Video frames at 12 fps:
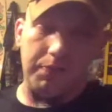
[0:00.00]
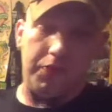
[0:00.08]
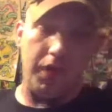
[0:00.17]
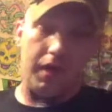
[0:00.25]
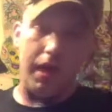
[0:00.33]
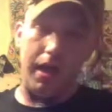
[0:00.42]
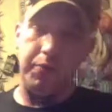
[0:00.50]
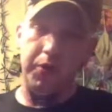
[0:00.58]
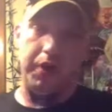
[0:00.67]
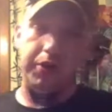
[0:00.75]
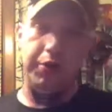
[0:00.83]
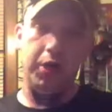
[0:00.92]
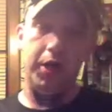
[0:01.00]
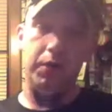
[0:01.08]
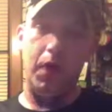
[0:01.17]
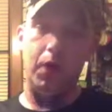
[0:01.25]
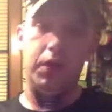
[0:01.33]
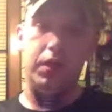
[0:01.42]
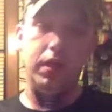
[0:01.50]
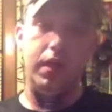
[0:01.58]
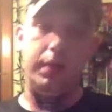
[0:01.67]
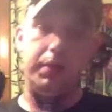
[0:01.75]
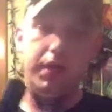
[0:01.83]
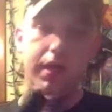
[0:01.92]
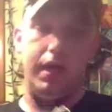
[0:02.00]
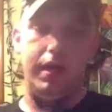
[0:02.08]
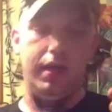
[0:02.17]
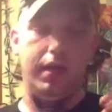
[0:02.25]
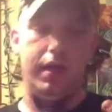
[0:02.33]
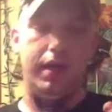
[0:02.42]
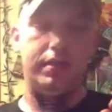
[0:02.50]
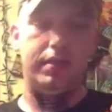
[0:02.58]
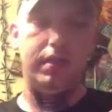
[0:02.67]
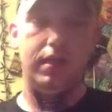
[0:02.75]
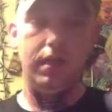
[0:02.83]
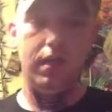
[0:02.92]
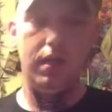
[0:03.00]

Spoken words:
put a 30-round clip into this,